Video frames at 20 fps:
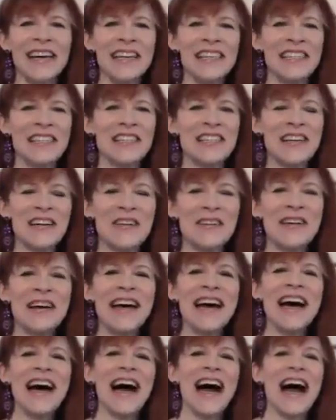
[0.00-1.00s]
So
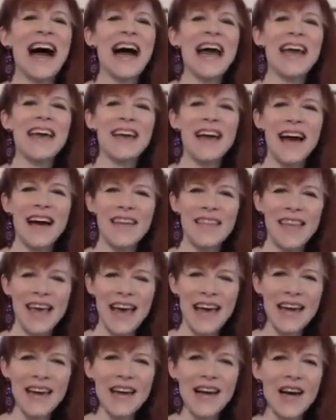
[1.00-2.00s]
I
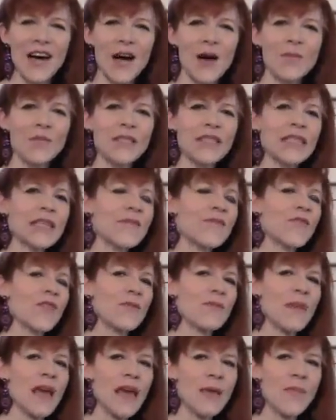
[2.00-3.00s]
then sleep
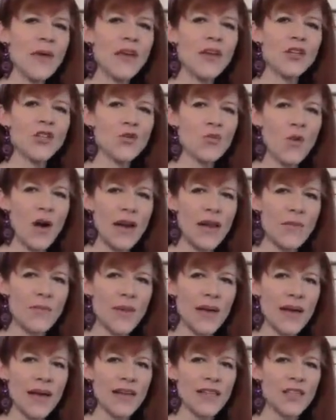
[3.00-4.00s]
for maybe 20
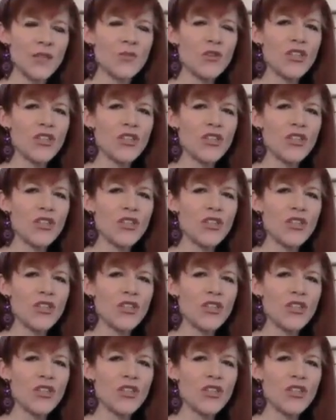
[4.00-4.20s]
minutes,